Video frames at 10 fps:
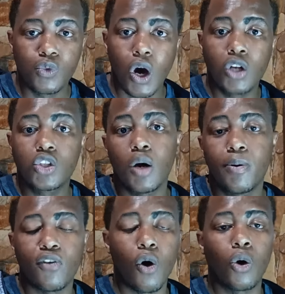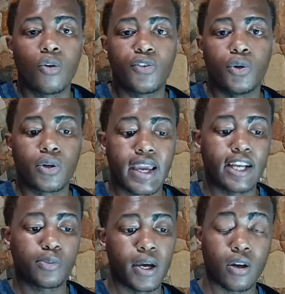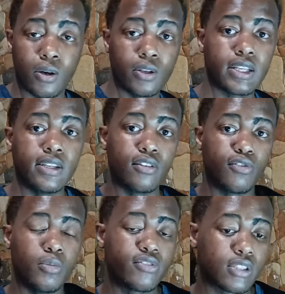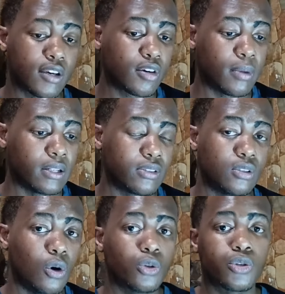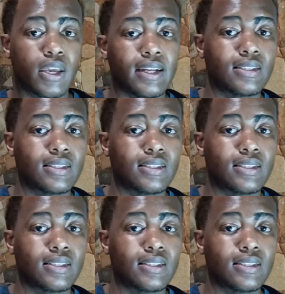on top of all of your cashback earned in the form of Discovery Miles, you also get